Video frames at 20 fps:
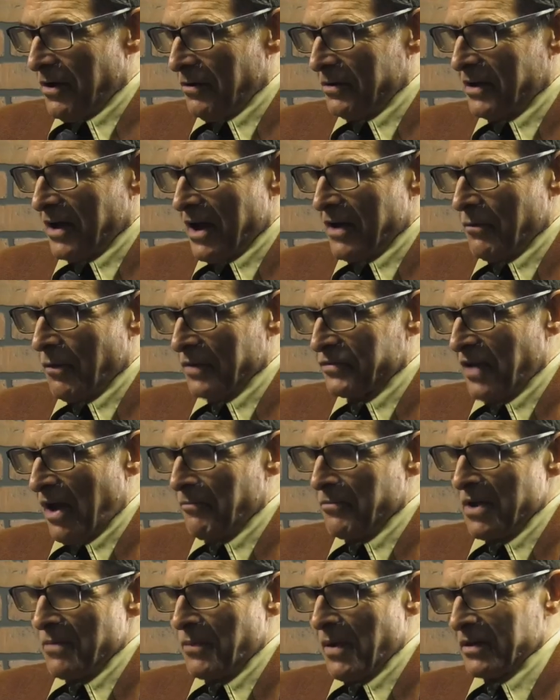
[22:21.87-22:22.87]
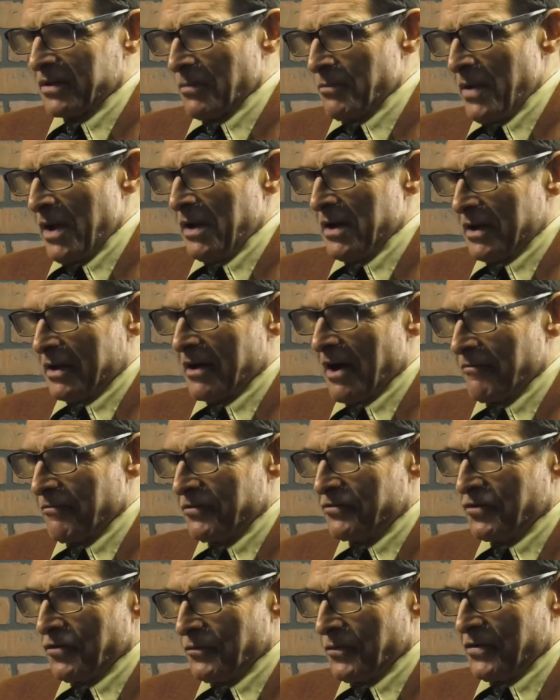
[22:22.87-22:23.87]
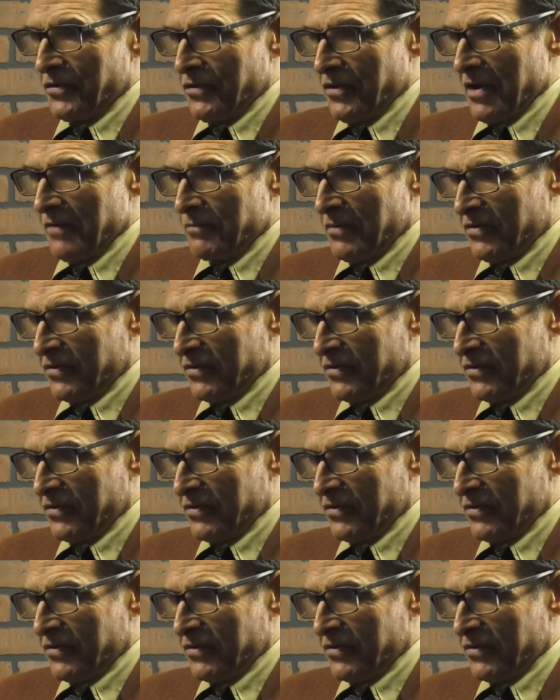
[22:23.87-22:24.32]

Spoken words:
Okay, well, tell me about the media coverage you've received.